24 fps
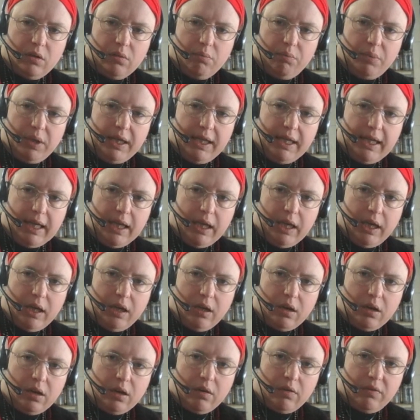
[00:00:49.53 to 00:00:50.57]
beginning
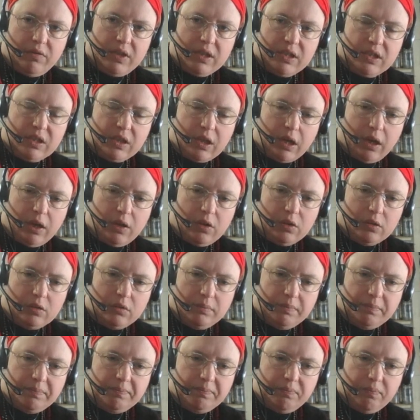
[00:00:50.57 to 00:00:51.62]
of the
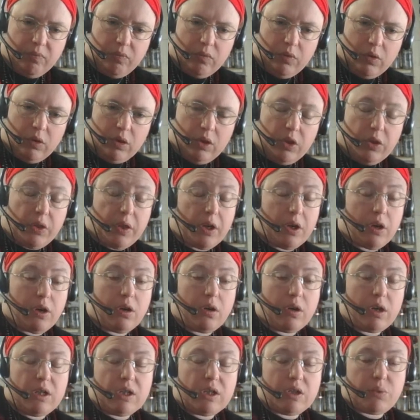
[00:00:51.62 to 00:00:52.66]
cycle,
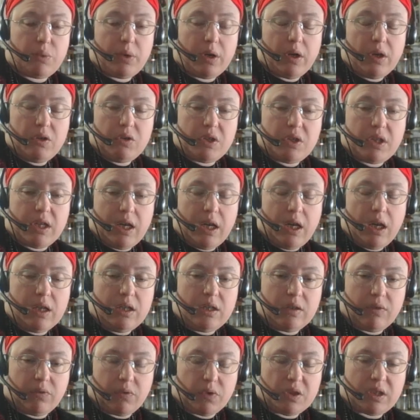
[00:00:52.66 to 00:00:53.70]
there is where you say a
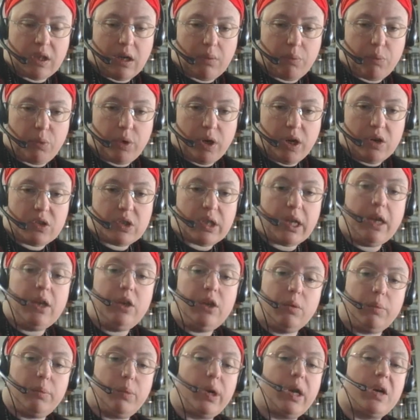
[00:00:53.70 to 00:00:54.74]
different set of prayers and
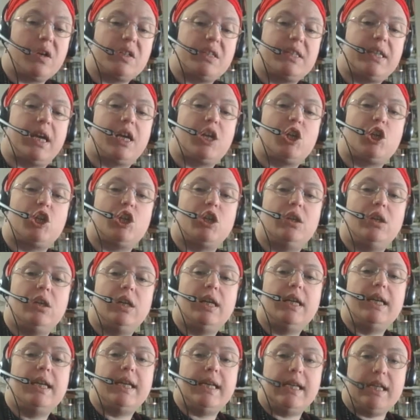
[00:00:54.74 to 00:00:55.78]
your prayer session
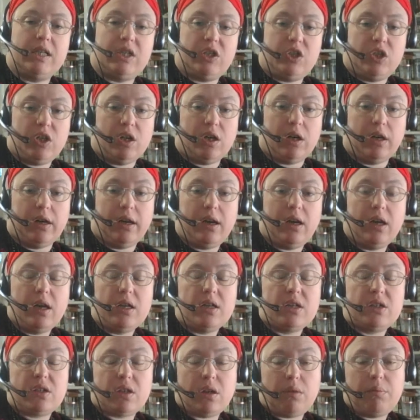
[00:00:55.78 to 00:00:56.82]
is done.
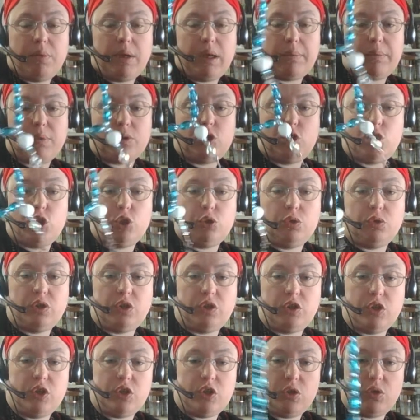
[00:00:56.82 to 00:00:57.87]
Some people choose
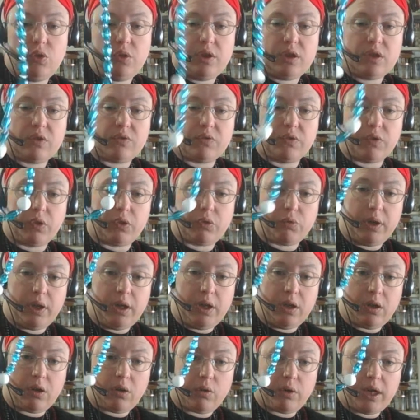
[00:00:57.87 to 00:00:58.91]
to do this for three
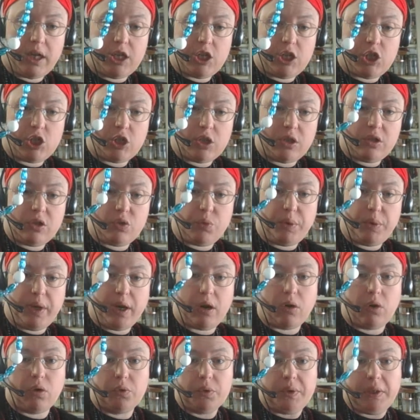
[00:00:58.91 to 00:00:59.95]
iterations. We
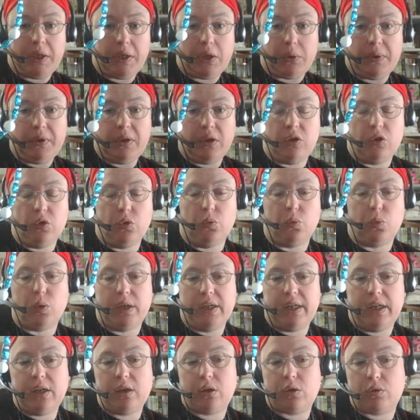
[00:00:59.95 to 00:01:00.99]
are only going to do
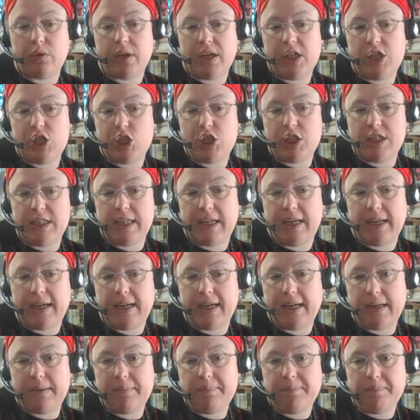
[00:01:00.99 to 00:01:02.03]
one iteration
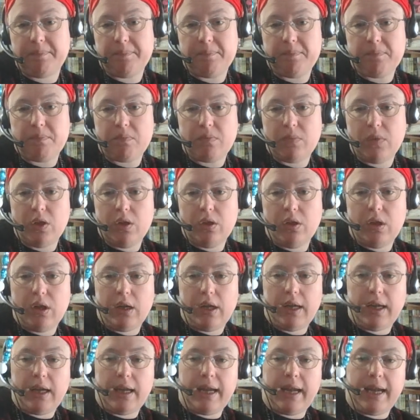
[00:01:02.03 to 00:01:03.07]
today.
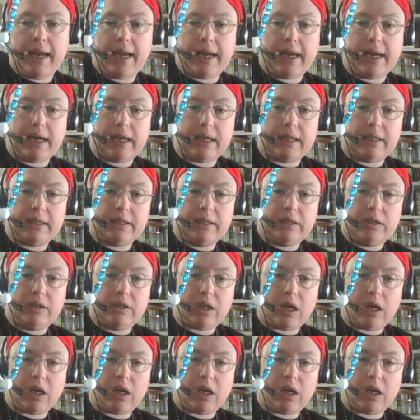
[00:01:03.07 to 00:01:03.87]
And